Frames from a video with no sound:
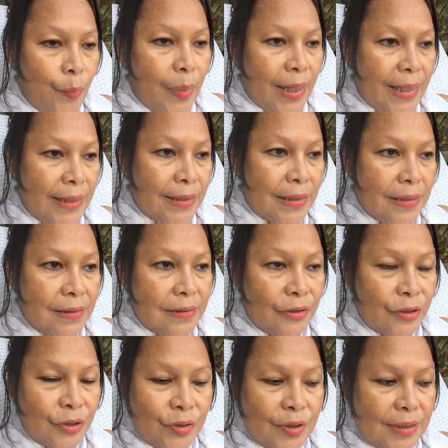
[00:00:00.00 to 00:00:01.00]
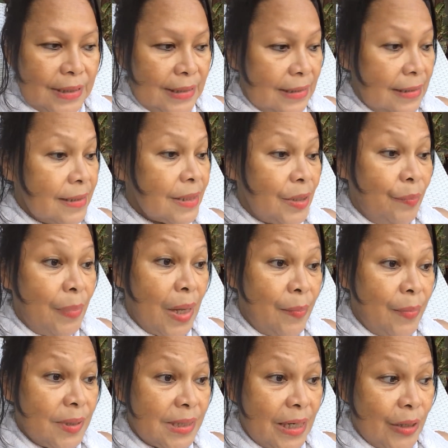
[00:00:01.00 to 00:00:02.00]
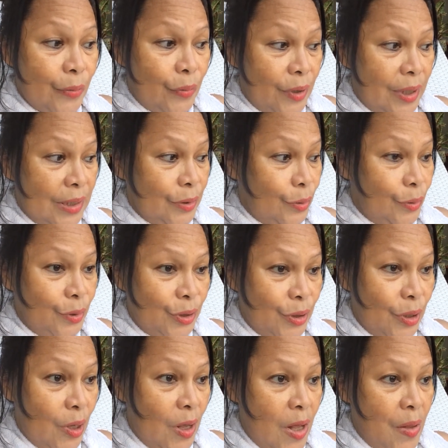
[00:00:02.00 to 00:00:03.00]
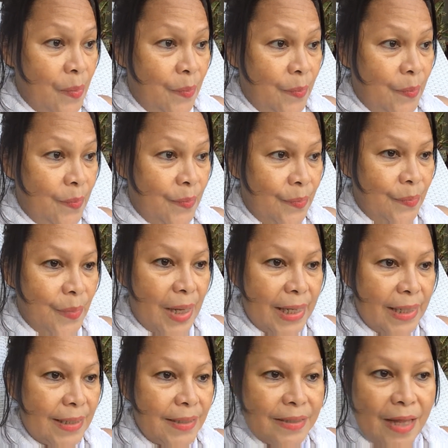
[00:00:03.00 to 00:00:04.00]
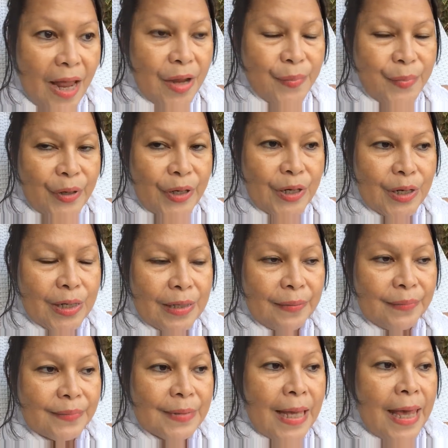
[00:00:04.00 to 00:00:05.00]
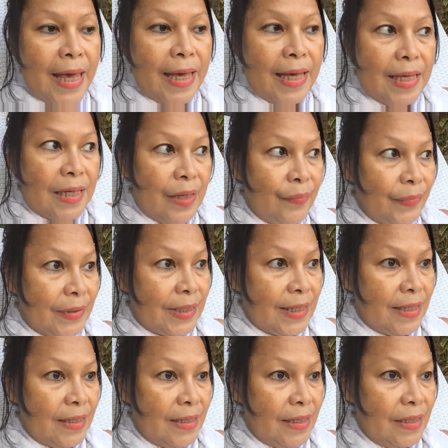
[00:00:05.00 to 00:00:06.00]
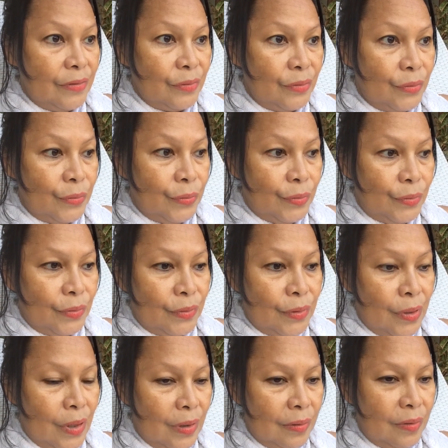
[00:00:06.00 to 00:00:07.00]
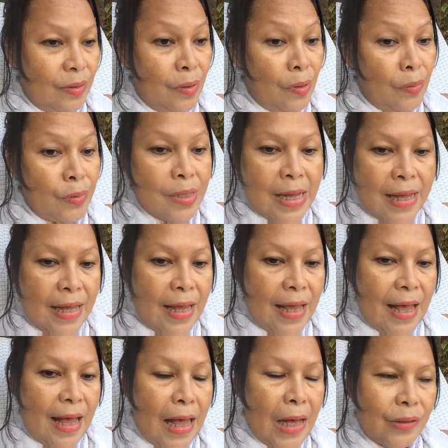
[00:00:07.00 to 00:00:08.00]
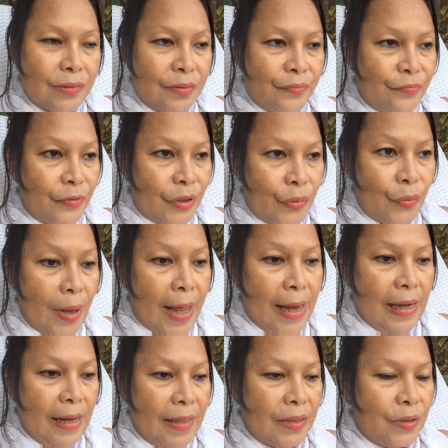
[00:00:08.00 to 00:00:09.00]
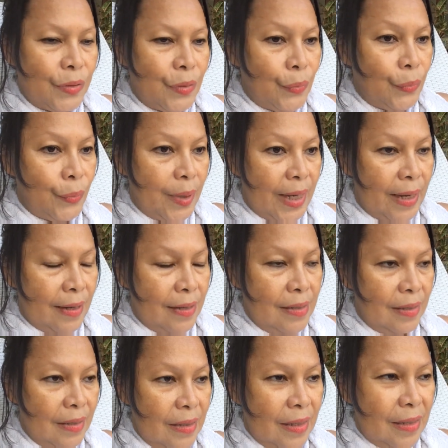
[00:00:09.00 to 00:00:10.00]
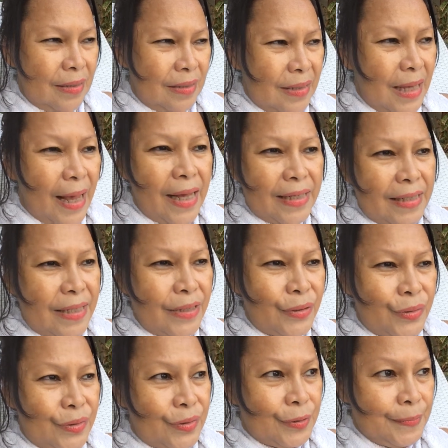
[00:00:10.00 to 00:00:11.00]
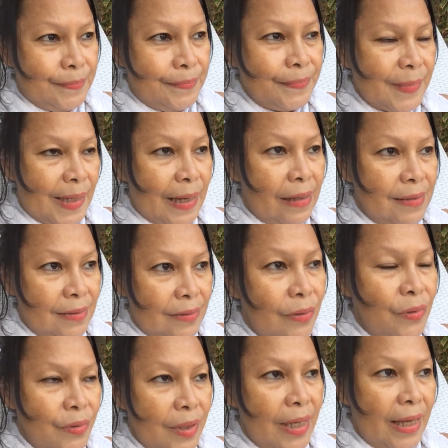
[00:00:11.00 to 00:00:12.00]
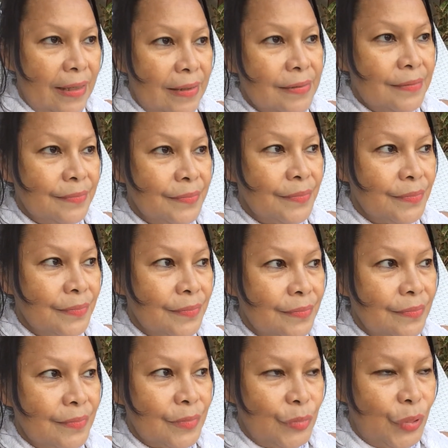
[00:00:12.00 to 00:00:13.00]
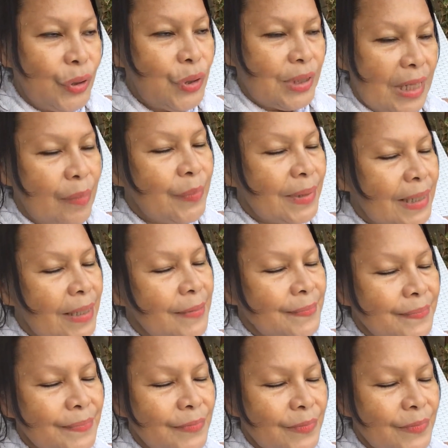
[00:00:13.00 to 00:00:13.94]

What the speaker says: but soon the bubbles are going to stop by the timer, and I'm thinking to go out for a while. I don't know where. I need to, yeah, okay, do something.